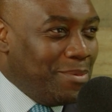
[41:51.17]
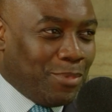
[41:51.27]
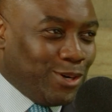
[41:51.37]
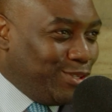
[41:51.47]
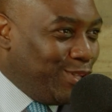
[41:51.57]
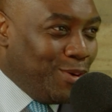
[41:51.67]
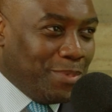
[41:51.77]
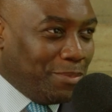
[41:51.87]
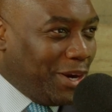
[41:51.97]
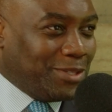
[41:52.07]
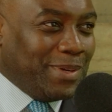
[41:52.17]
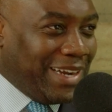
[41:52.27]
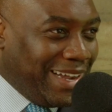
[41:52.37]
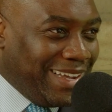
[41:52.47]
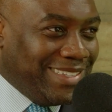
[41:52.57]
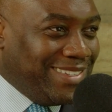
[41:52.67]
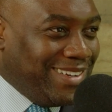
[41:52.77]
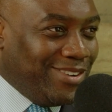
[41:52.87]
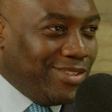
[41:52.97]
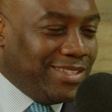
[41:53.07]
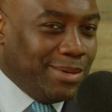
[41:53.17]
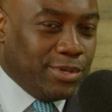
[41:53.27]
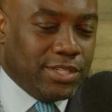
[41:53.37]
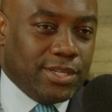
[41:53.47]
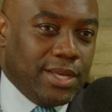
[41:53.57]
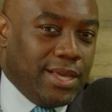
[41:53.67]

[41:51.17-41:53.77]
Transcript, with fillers: Park Slope and Prospect Heights and, and all these neighborhoods?